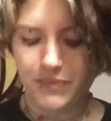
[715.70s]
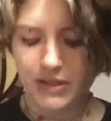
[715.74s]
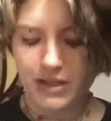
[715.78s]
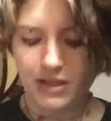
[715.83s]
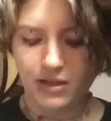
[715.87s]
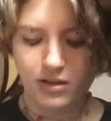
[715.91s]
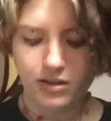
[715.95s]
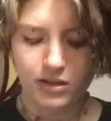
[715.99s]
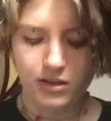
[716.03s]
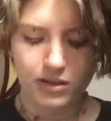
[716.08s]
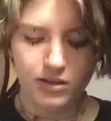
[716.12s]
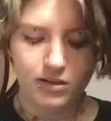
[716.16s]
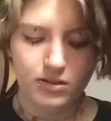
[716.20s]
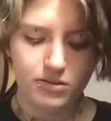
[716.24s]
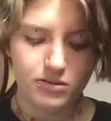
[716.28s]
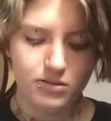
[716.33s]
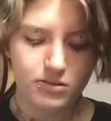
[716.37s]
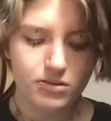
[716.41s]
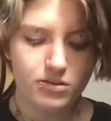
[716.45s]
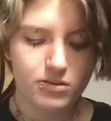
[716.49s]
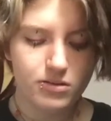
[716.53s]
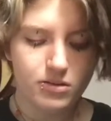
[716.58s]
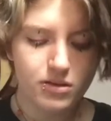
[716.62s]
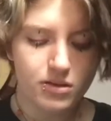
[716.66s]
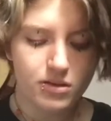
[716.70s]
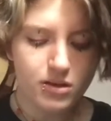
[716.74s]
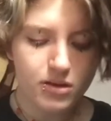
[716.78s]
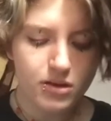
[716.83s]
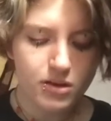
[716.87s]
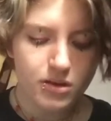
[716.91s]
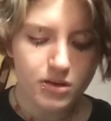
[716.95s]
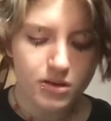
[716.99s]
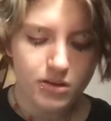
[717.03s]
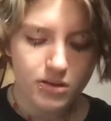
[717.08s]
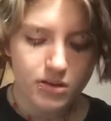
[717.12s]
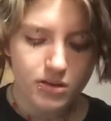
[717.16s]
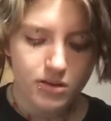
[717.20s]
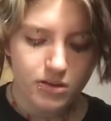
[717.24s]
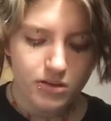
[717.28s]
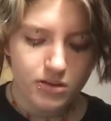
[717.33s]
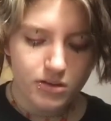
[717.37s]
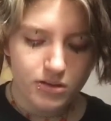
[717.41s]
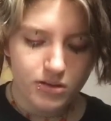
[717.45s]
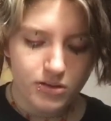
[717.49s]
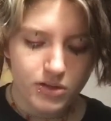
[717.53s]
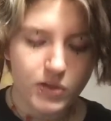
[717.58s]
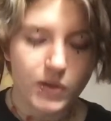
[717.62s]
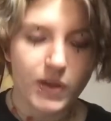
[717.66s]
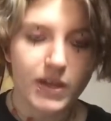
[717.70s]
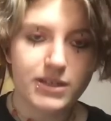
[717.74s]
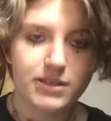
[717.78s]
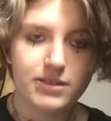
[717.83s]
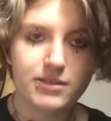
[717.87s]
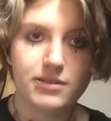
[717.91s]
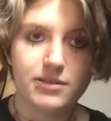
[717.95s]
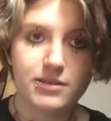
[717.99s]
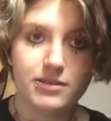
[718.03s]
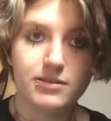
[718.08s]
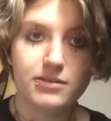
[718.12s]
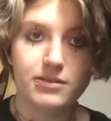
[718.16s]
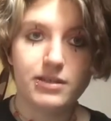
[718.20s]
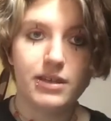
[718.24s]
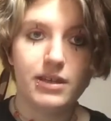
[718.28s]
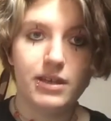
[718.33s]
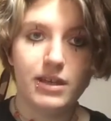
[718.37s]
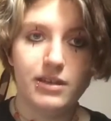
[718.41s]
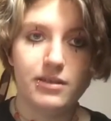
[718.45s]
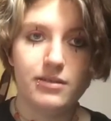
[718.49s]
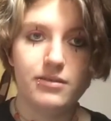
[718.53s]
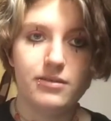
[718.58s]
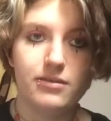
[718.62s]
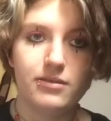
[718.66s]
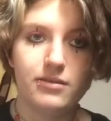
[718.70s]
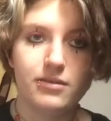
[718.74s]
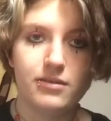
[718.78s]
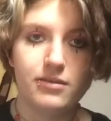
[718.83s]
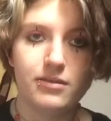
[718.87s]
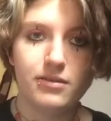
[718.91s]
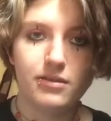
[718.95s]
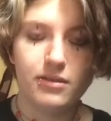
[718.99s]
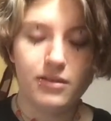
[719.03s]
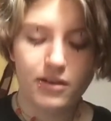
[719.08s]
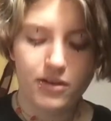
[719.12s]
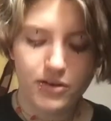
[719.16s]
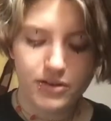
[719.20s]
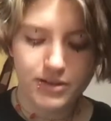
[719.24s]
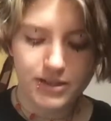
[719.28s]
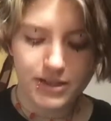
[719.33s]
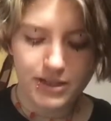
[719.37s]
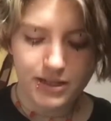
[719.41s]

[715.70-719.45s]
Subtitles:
Okay. So that's in our city.